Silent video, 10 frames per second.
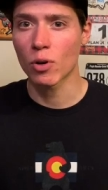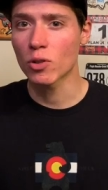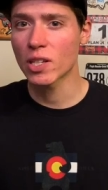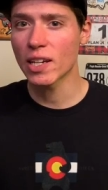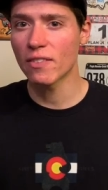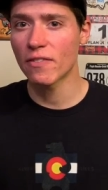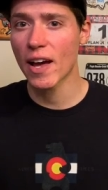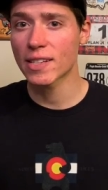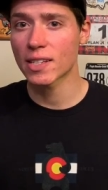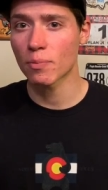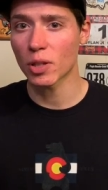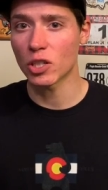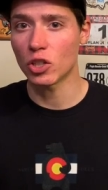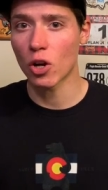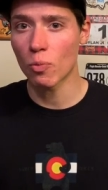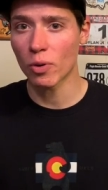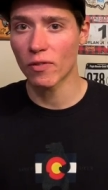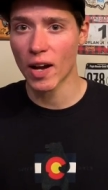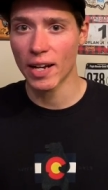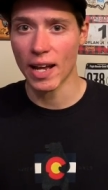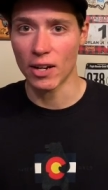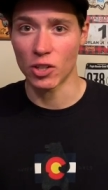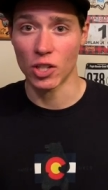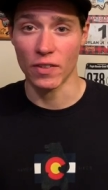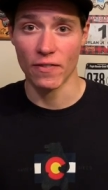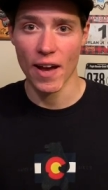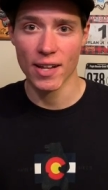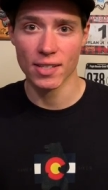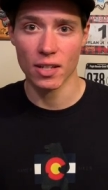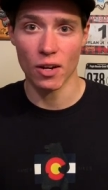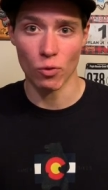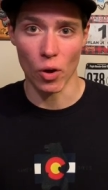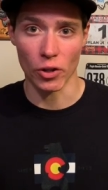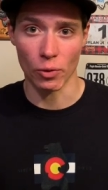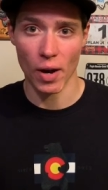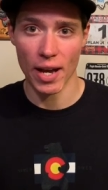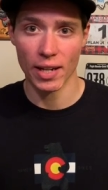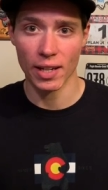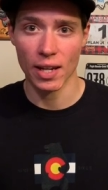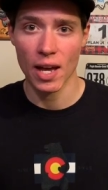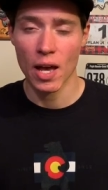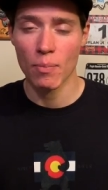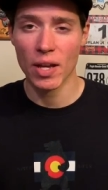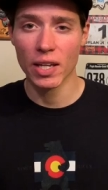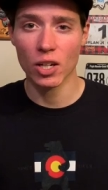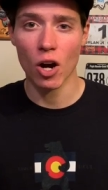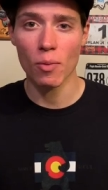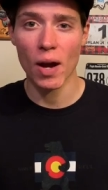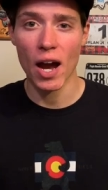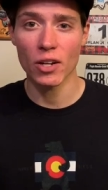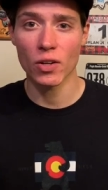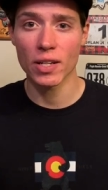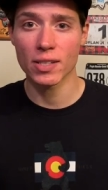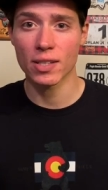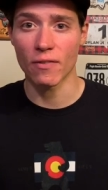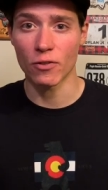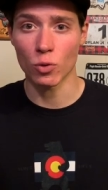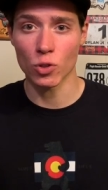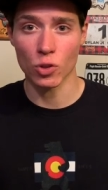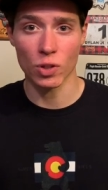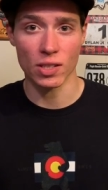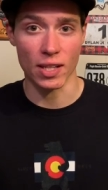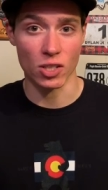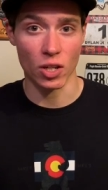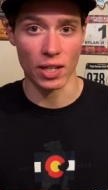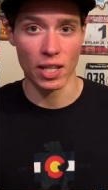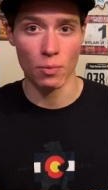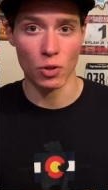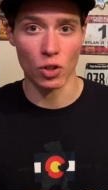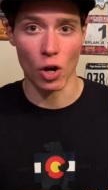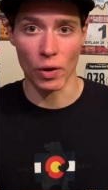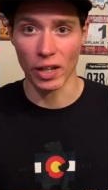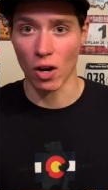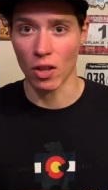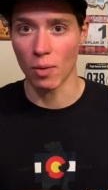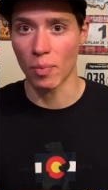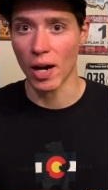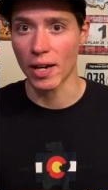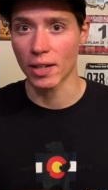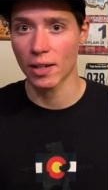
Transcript: Protein and fat simply don't provide energy fast enough while you're riding, making carbohydrates the fuel source that's going to keep you going on the bike.